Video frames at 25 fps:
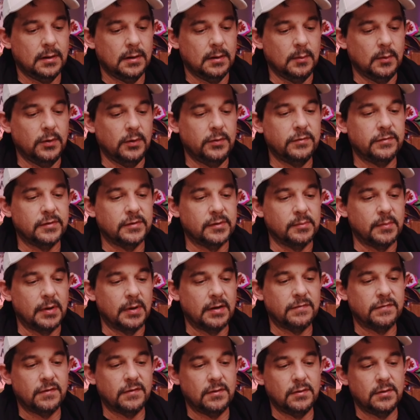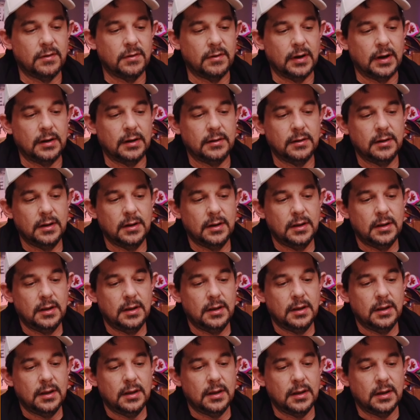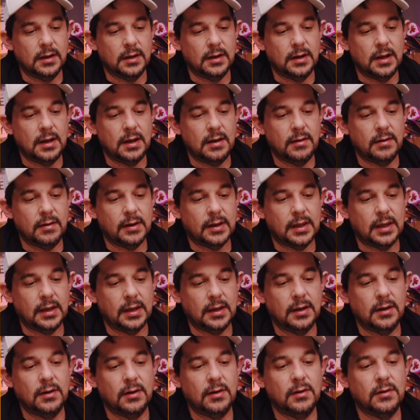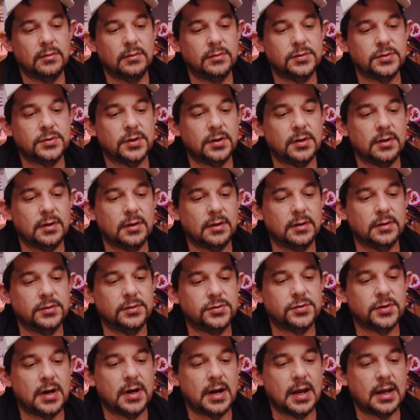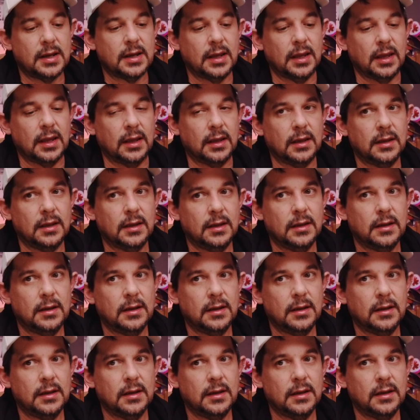Moving my phone around, and now I can go turn on tracking,